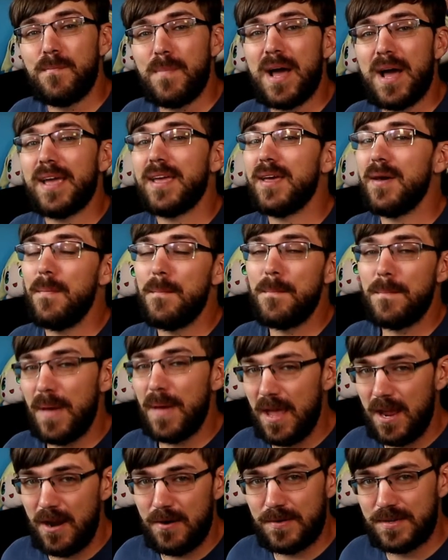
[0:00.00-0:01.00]
my
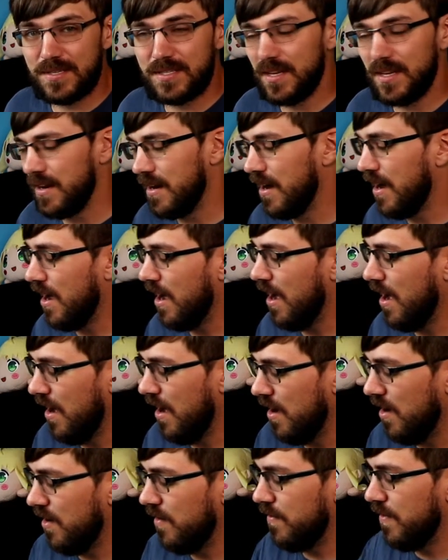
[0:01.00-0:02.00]
comparison
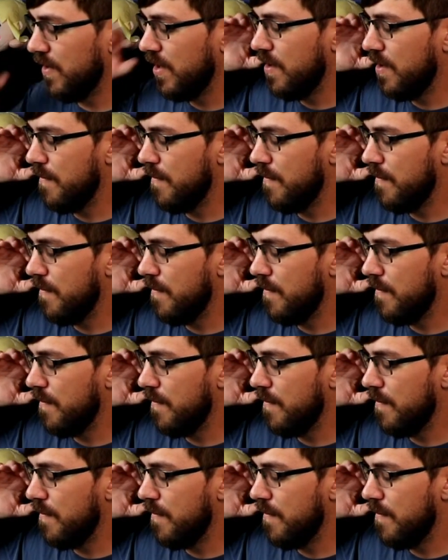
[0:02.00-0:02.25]
of